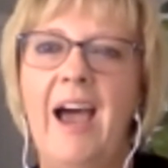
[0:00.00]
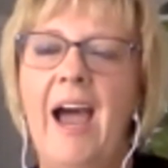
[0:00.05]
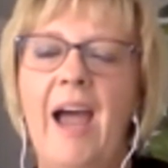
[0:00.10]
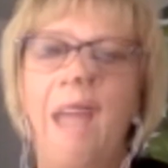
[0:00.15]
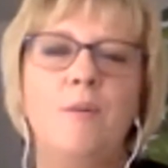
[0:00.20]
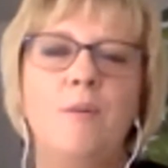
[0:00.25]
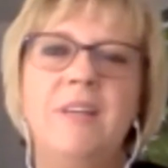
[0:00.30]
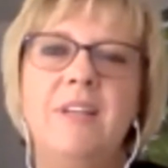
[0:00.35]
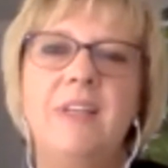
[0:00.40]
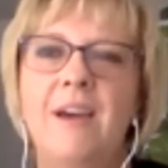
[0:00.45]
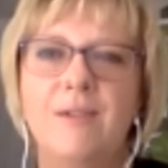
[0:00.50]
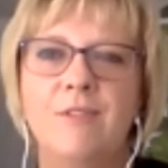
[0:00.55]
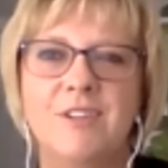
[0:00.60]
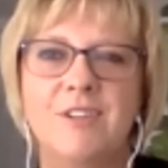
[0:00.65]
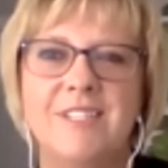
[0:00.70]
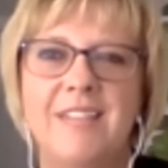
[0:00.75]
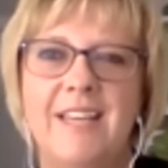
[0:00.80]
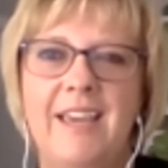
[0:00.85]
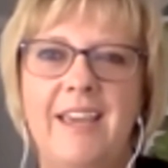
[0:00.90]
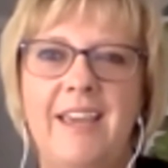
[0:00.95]
I would
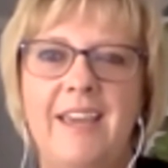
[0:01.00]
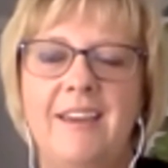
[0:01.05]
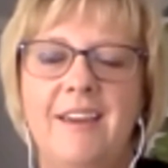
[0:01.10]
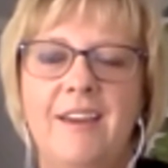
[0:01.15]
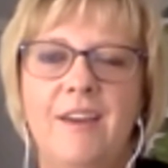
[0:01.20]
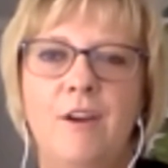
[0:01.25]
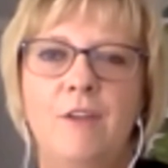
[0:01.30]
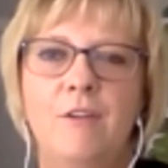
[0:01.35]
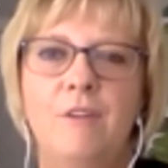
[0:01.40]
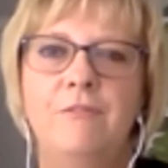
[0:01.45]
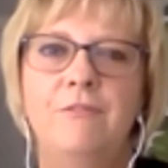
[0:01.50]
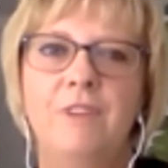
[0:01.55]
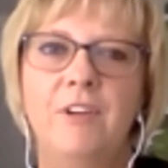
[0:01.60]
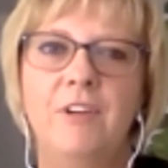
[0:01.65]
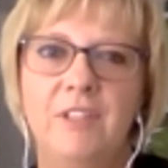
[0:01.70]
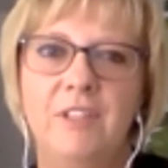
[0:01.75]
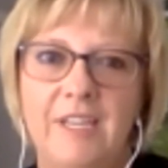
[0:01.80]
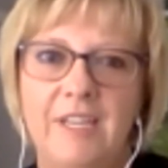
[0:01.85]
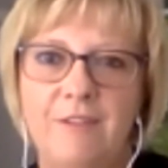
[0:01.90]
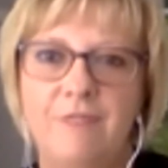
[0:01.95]
never say
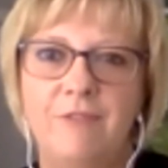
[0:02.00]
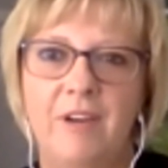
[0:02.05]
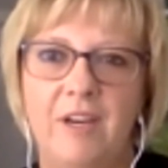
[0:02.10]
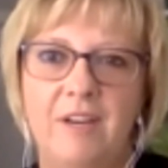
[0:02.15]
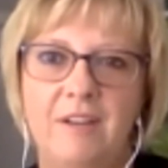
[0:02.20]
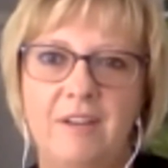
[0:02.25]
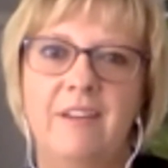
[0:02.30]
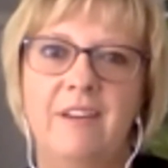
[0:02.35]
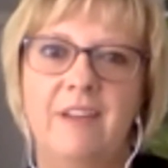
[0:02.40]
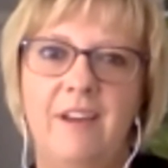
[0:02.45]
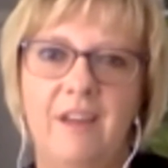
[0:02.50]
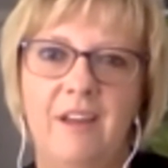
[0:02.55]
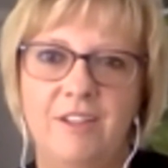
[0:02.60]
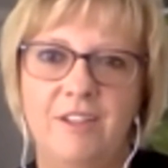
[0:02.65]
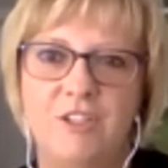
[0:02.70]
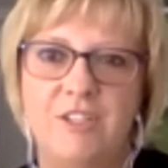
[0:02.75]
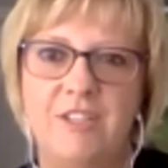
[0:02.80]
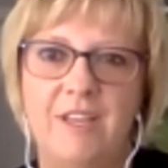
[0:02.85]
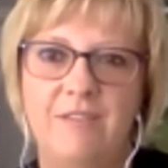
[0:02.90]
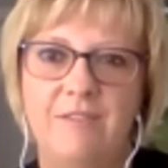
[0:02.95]
fully fund the
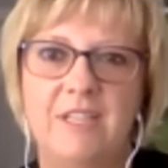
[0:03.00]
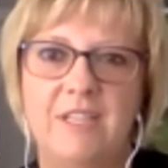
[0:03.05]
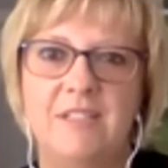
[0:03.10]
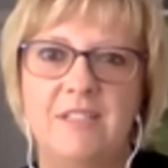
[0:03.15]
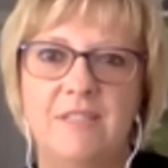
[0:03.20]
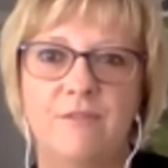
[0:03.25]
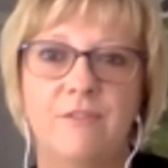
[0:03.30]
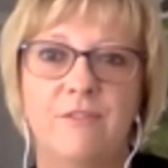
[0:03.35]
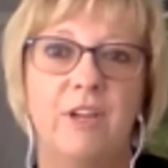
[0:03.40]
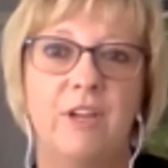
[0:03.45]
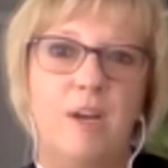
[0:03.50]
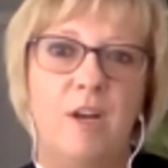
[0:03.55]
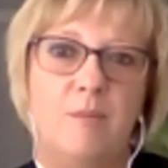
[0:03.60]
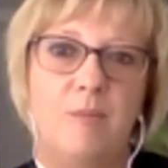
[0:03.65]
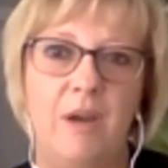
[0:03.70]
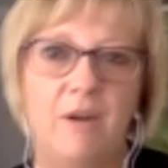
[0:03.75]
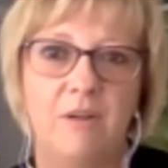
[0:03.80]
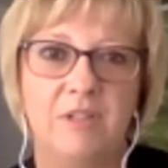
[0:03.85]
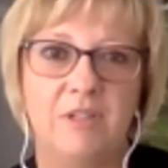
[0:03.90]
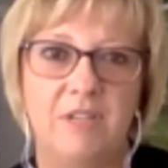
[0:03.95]
college savings and forget
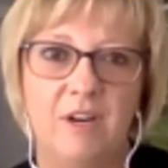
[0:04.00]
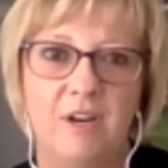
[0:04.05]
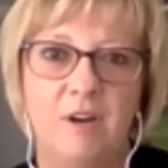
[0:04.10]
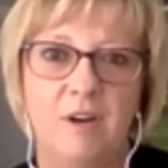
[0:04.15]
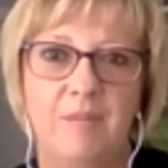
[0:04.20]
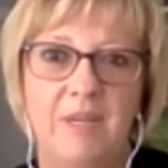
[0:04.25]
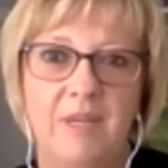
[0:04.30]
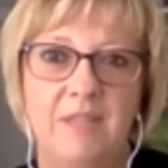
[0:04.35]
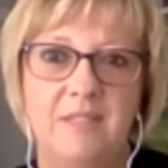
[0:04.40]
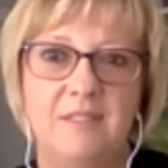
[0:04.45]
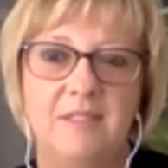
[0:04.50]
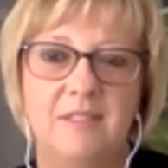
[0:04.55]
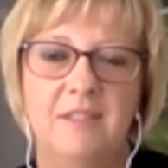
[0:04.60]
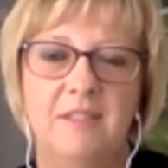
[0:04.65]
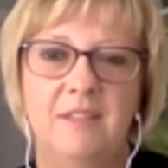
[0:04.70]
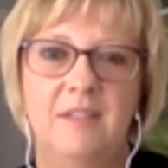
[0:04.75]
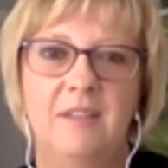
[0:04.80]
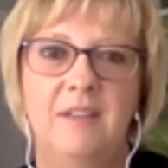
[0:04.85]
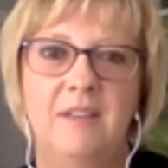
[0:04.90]
about retirement.